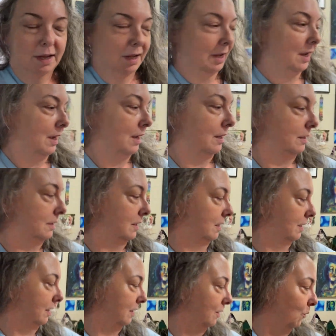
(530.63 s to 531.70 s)
And
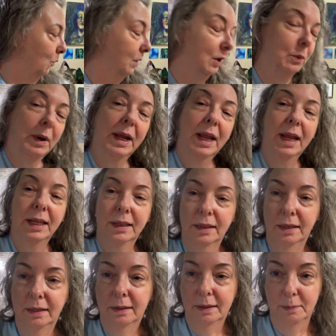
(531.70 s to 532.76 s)
what do I hate
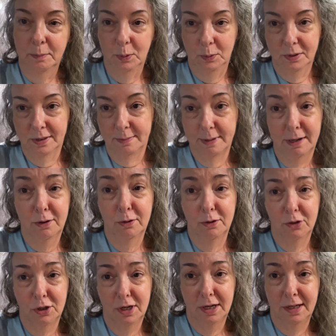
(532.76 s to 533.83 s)
the most about
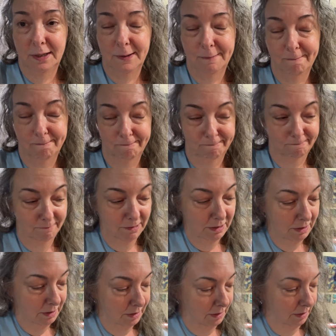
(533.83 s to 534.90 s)
crocheting?
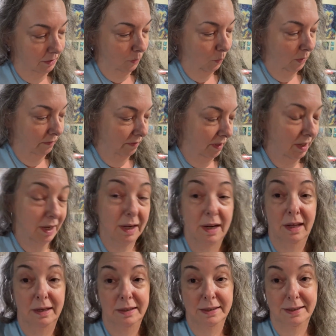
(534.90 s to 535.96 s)
Weaving in
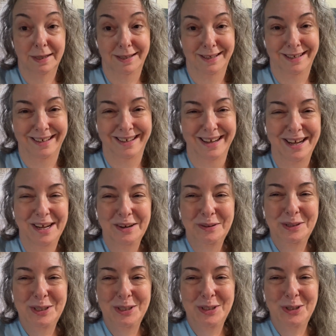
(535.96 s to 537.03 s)
ends,
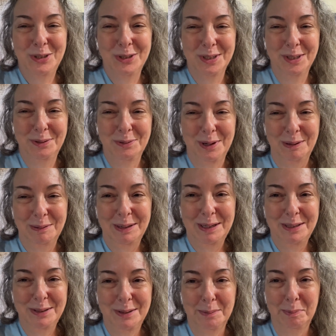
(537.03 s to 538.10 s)
which is usually why when I
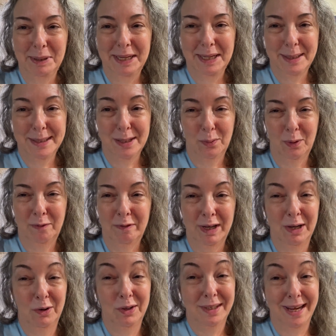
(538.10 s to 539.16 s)
do the blankets, I weave in
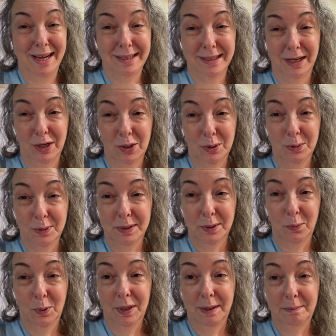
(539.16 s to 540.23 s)
ends as I go. So
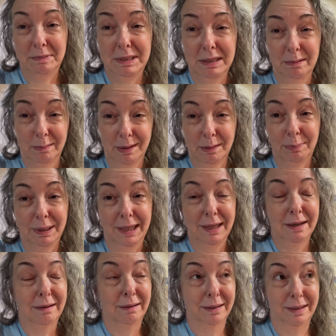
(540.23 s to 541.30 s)
when I'm done with the
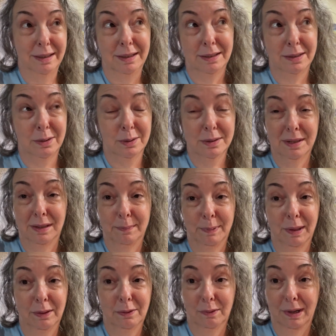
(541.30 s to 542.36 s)
blanket, all I need to do is clip
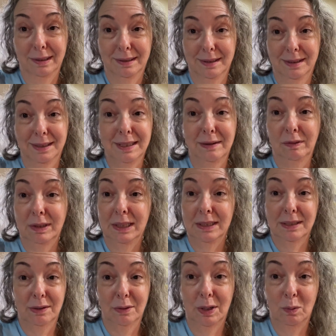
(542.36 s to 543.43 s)
the threads because
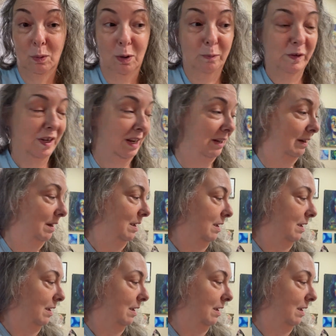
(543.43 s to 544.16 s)
everything's already woven in.